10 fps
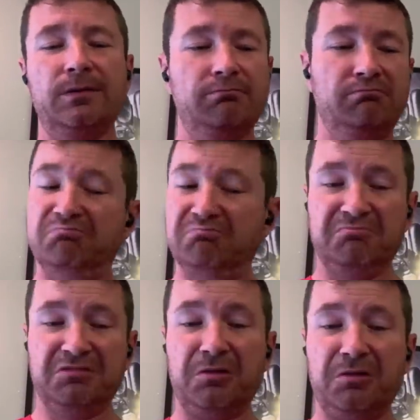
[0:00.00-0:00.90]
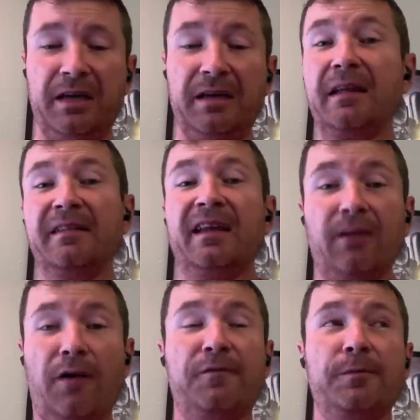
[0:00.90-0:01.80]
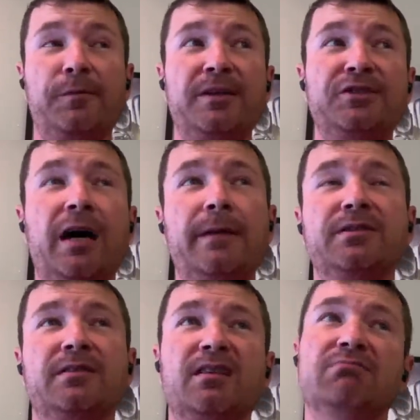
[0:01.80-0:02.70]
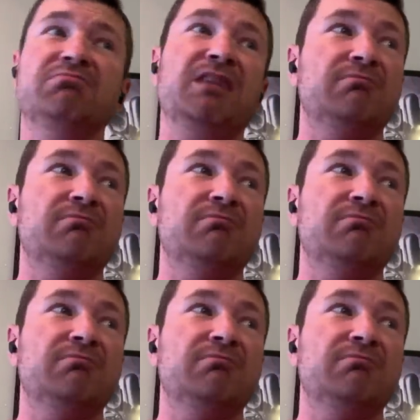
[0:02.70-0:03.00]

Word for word: And I said, okay. And then they offered me a job. So I was like,